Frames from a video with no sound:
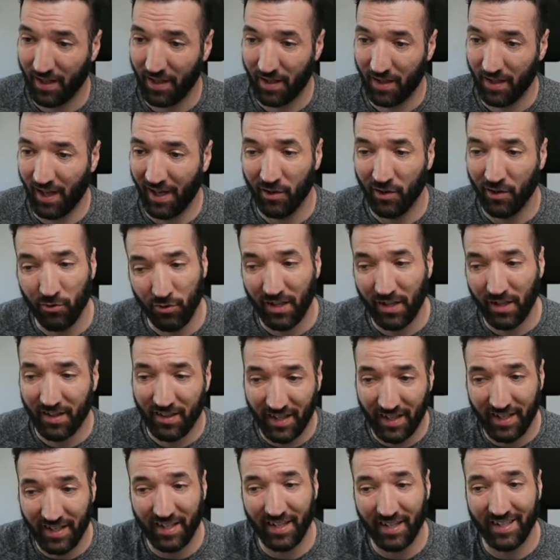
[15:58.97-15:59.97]
really
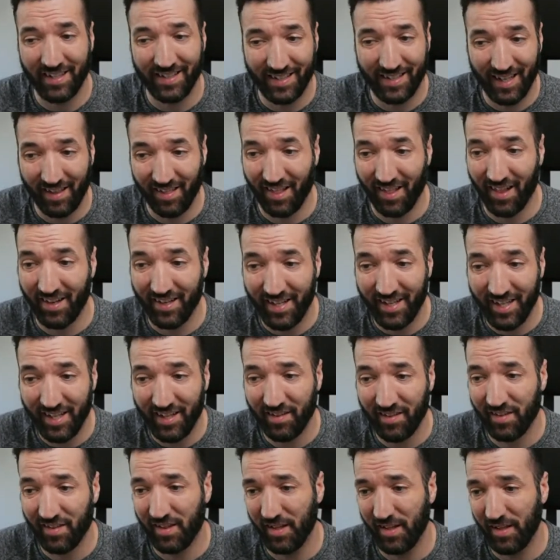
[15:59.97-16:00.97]
think Tesla
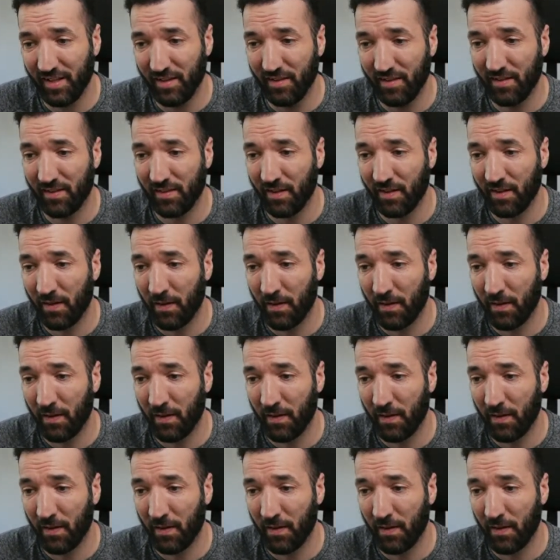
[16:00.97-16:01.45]
needs these